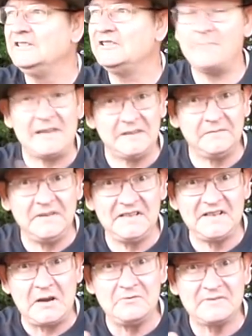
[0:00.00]
to make the
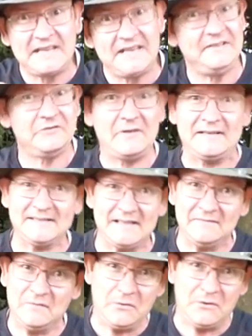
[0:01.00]
videos
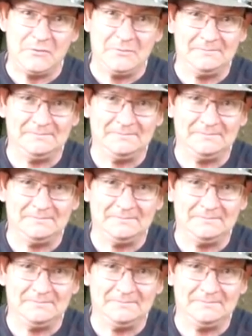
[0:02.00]
interesting for you.